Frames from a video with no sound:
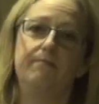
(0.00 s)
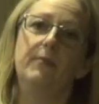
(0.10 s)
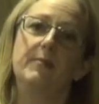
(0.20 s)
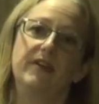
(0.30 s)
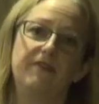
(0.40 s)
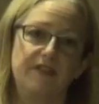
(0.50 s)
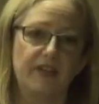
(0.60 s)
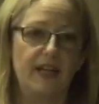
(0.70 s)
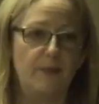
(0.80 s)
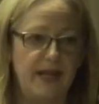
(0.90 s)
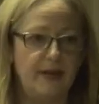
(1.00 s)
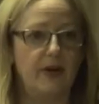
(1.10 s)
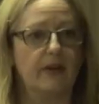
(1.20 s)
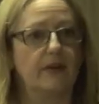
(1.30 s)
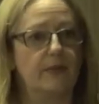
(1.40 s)
women are physically
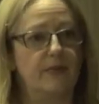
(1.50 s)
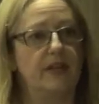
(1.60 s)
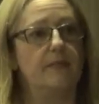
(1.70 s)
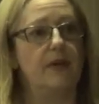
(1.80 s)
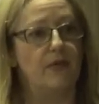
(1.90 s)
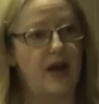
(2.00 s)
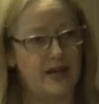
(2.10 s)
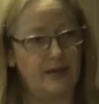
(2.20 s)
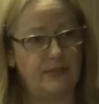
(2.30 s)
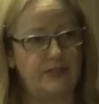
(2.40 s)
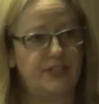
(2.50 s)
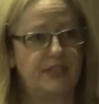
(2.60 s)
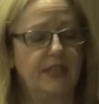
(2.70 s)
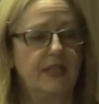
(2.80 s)
weaker, women can be raped,